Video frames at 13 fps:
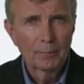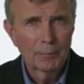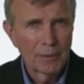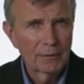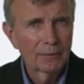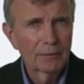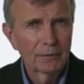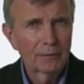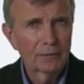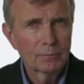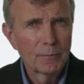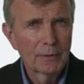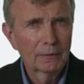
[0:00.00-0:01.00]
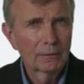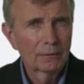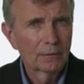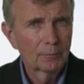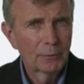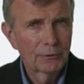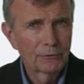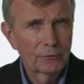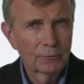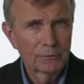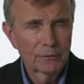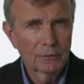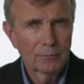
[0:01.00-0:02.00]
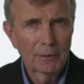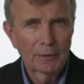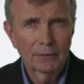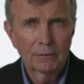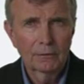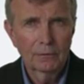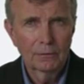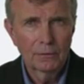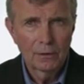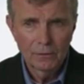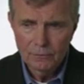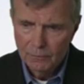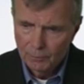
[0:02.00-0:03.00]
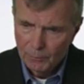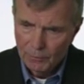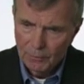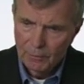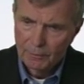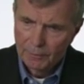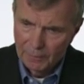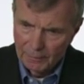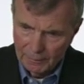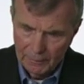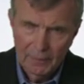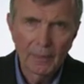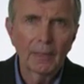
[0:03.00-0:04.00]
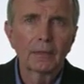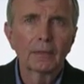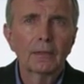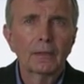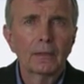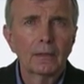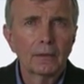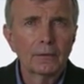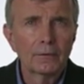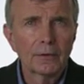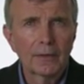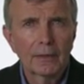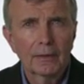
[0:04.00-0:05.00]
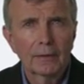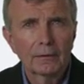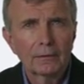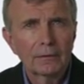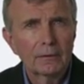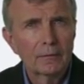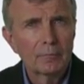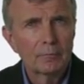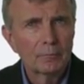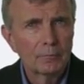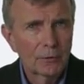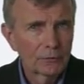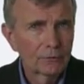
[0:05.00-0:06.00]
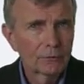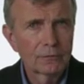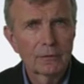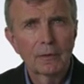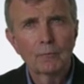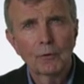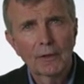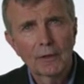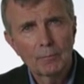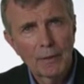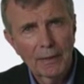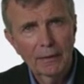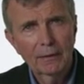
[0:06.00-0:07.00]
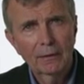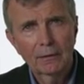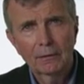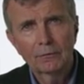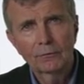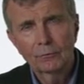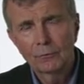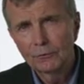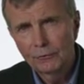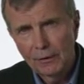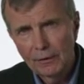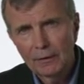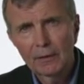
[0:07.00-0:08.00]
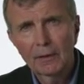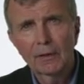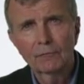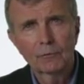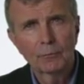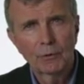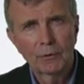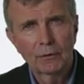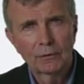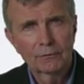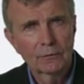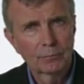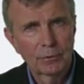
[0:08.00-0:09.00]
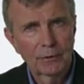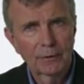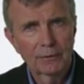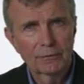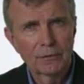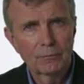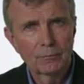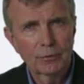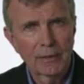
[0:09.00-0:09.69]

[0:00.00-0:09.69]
Apparently this meant that the pitcher was expected to toss the ball, like that, underhand, much the same way a batting coach will gently offer balls to players in